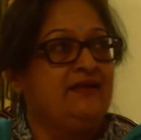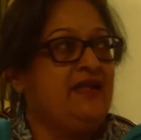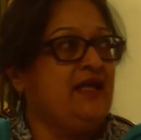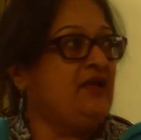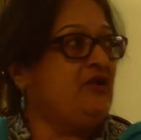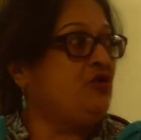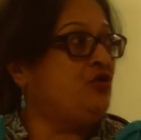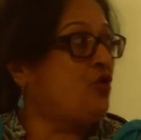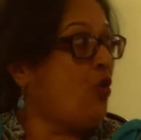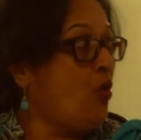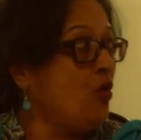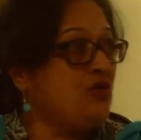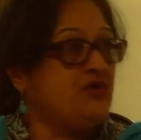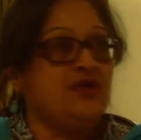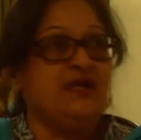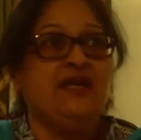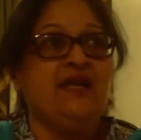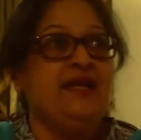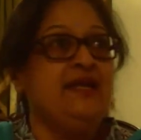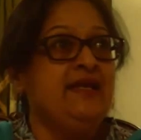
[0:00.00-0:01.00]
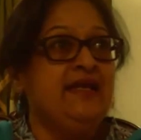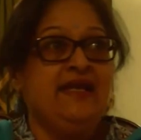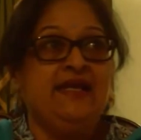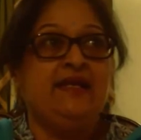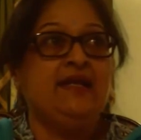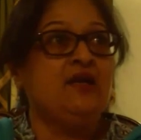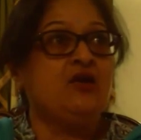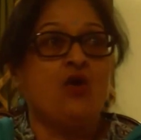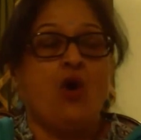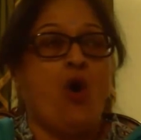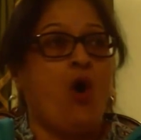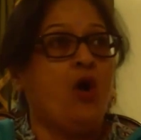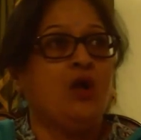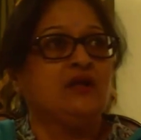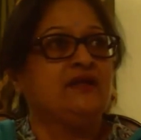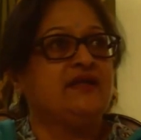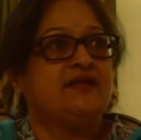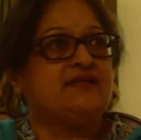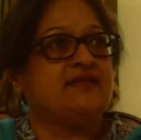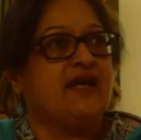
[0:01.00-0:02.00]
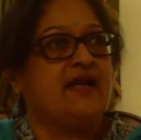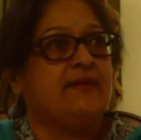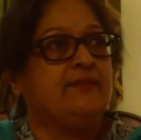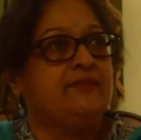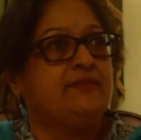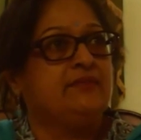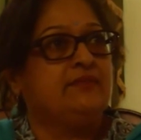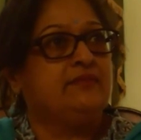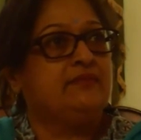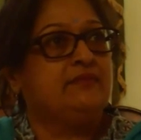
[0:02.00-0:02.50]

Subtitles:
They totally need it all the time.